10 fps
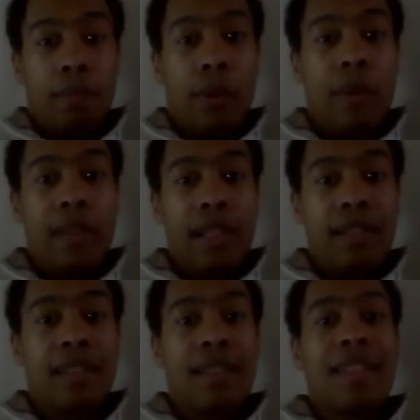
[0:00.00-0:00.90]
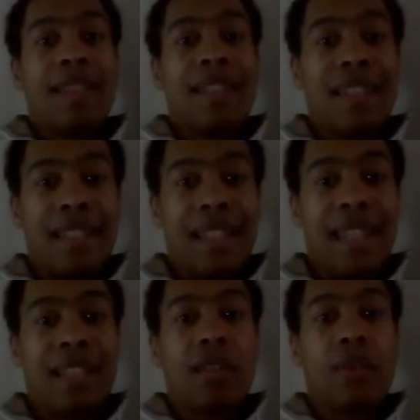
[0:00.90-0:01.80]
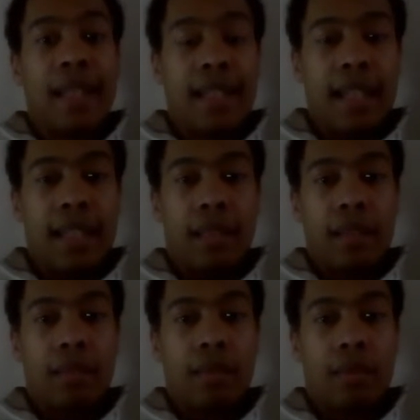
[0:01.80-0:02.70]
Poland ceased to exist.